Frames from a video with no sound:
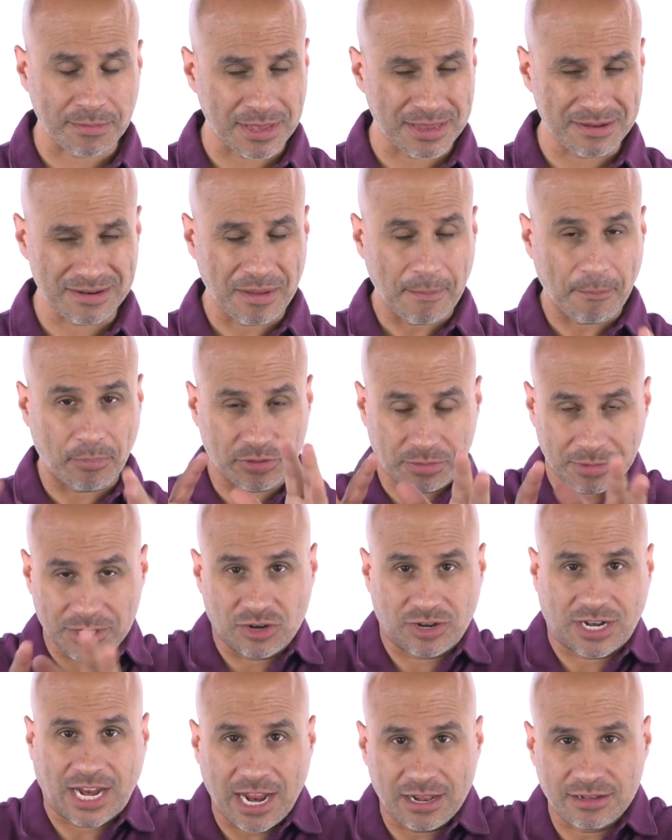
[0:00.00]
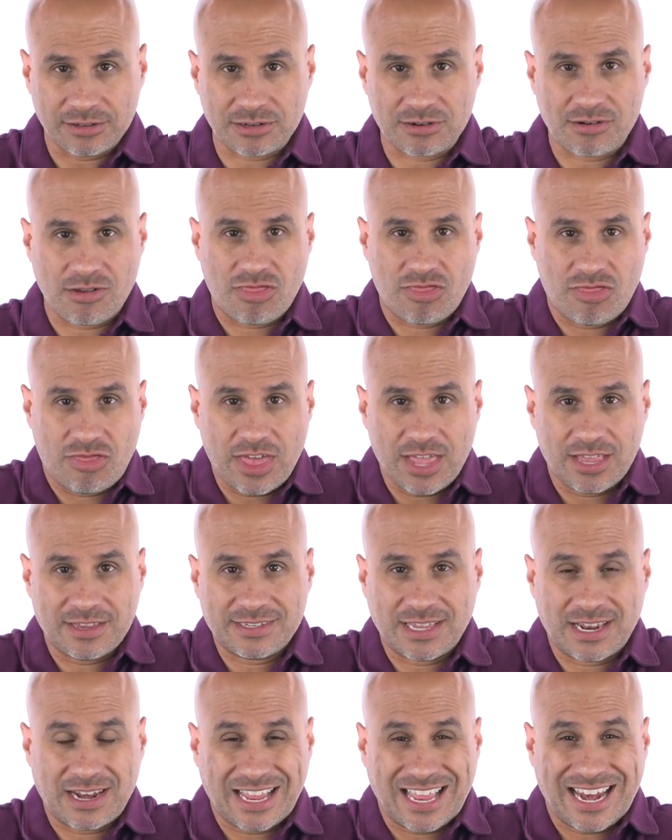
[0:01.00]
I mean put them in your calendar,
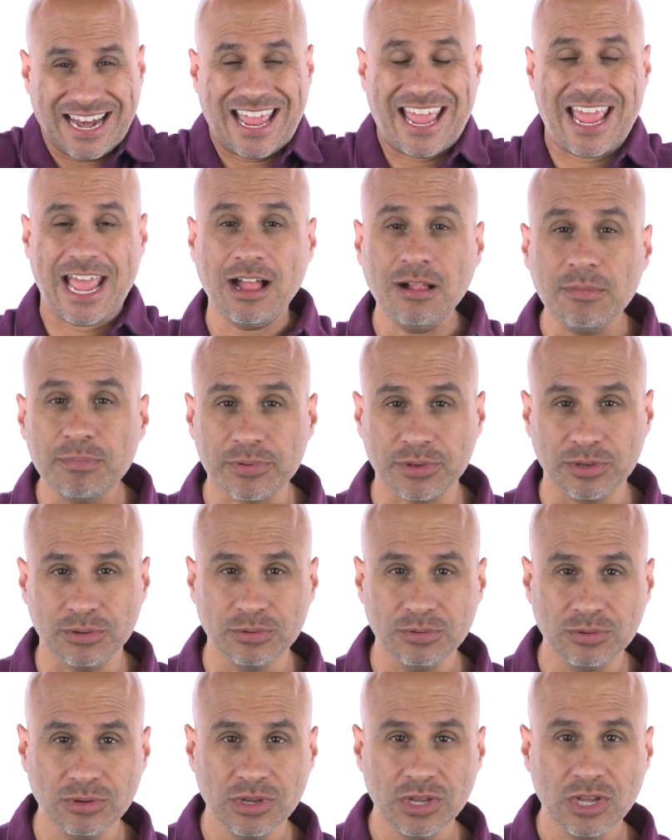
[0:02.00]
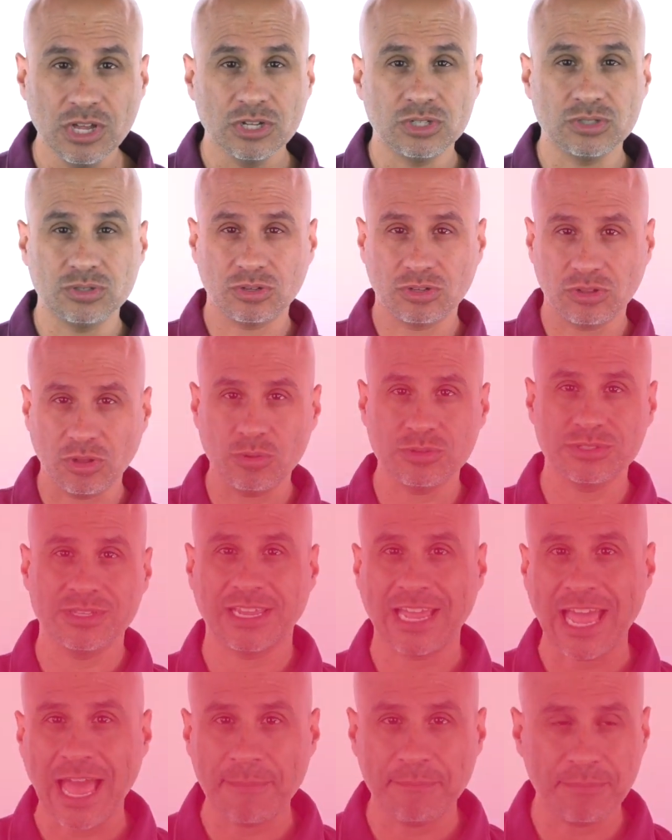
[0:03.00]
things that can help you to close
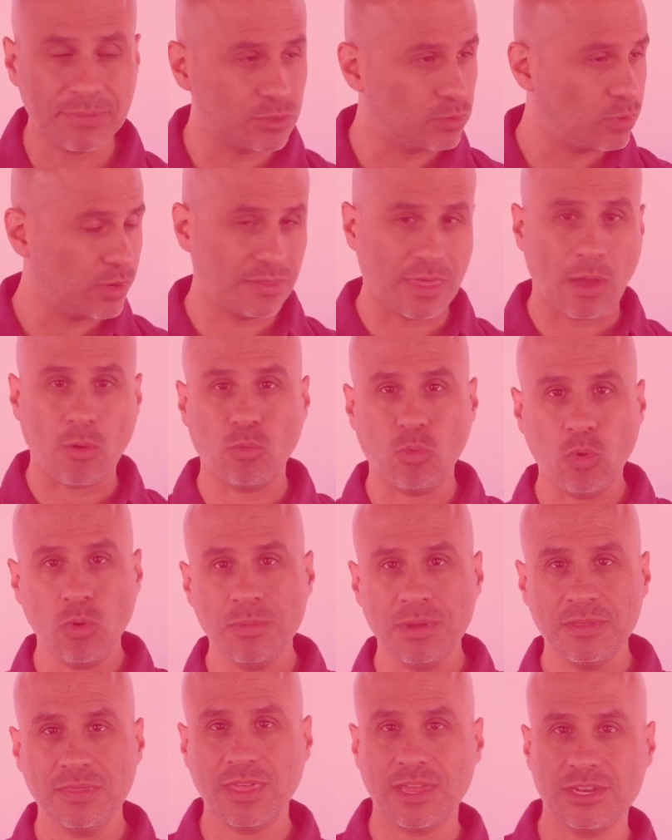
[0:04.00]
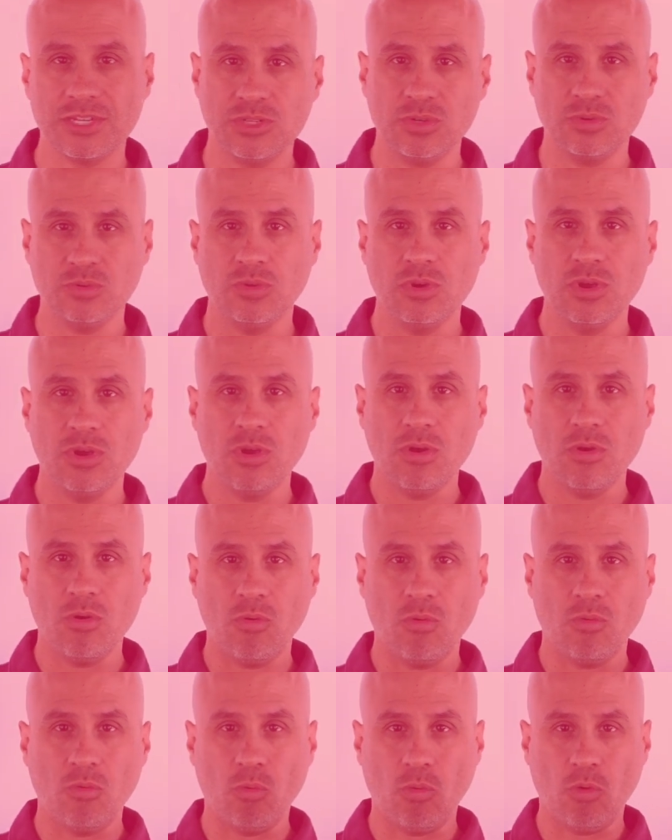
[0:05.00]
the gap between that woman that you
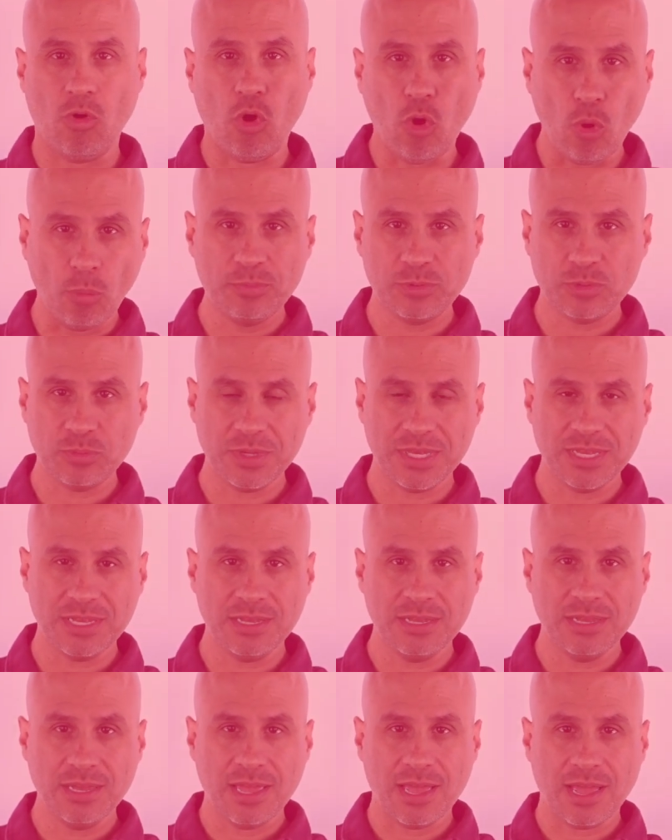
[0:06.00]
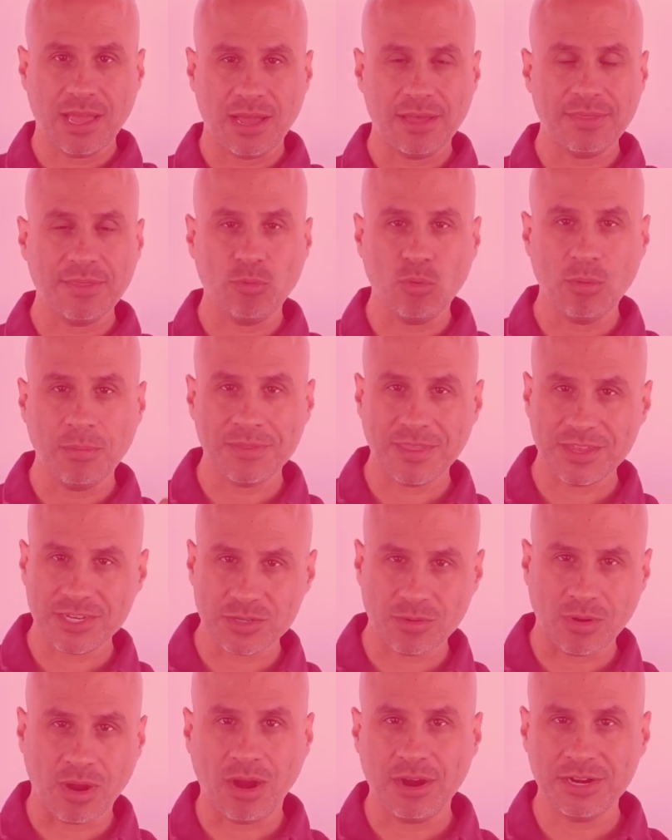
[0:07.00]
hope to be and the woman
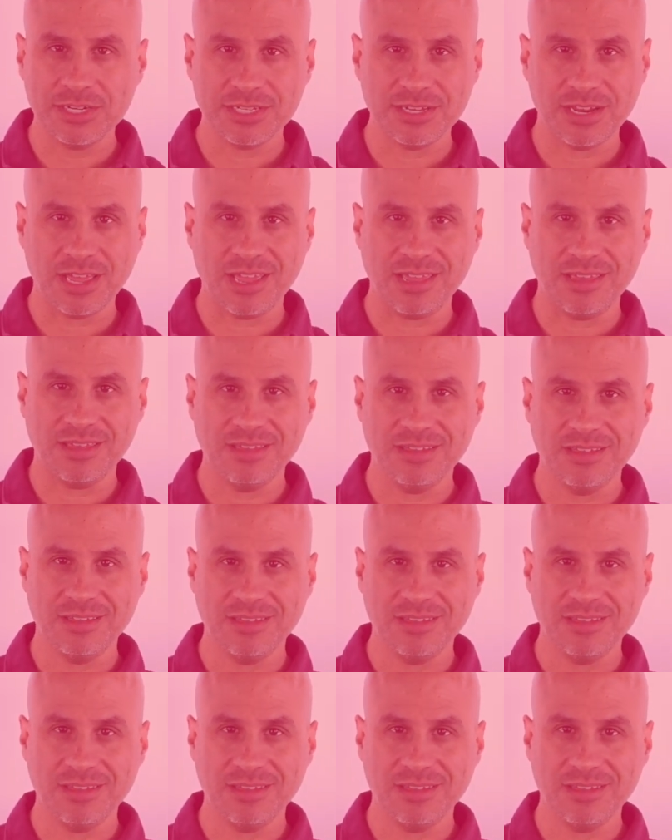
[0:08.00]
that you are today.